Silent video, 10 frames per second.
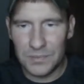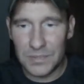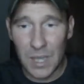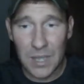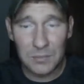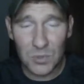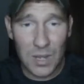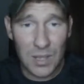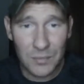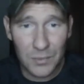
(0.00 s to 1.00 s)
time
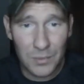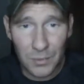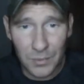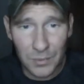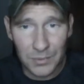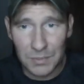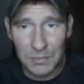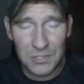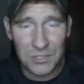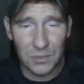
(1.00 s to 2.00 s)
travel or
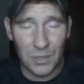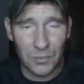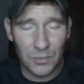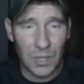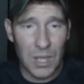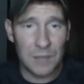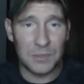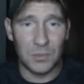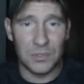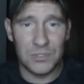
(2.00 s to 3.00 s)
dimensional overlap
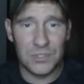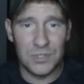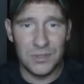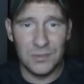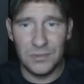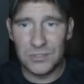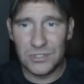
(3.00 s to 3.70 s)
to where she's